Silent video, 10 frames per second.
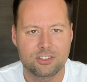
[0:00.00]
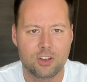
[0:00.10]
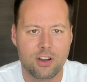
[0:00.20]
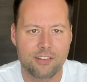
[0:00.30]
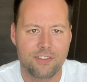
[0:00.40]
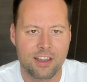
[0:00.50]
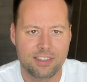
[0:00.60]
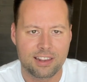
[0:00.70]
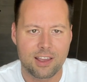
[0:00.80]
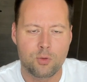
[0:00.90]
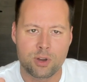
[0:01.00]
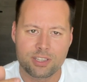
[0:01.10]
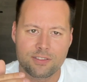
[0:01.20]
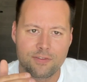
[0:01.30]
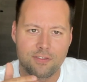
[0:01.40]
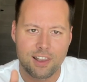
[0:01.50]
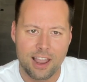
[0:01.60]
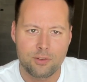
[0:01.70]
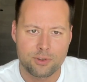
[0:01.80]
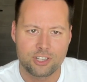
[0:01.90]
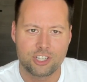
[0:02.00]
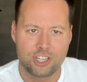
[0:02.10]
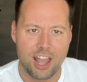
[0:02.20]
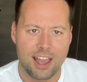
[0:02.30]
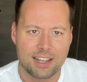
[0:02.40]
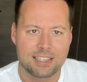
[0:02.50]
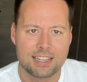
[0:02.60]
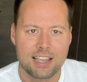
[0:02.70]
So I think that once the flight was checked,